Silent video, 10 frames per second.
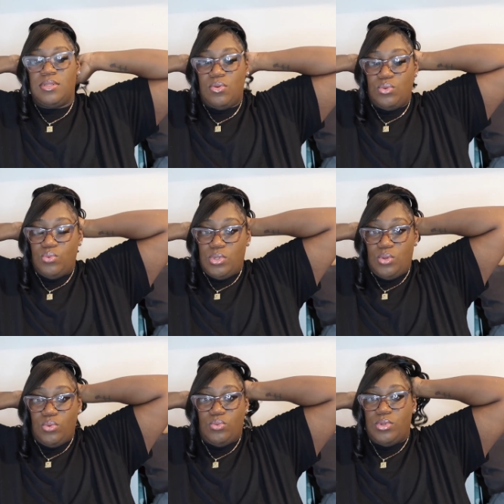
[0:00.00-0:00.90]
Hold
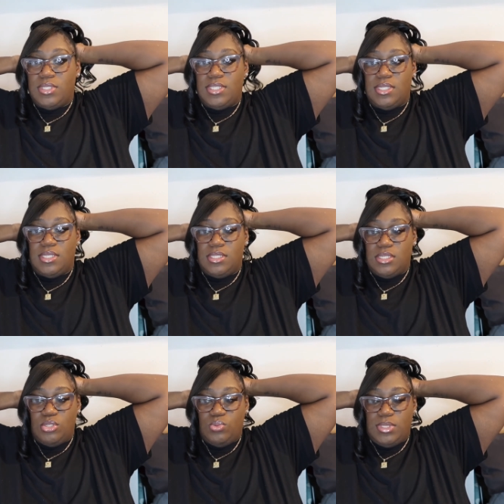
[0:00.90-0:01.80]
on, sis,
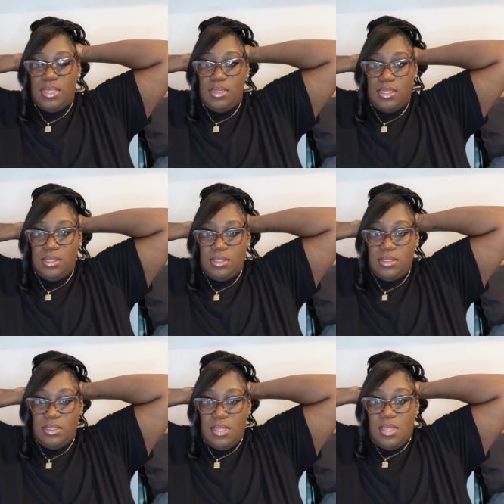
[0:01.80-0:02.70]
because you're tangling.
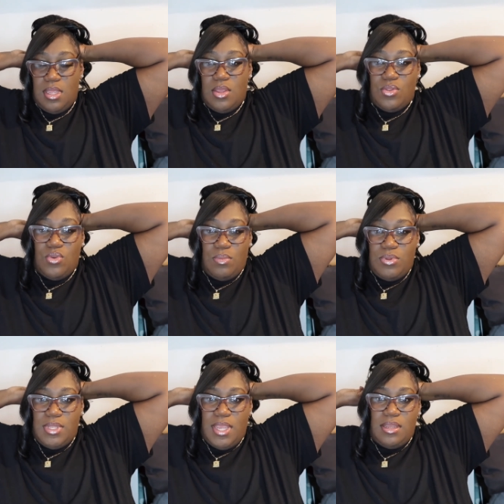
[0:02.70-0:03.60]
You're going to pull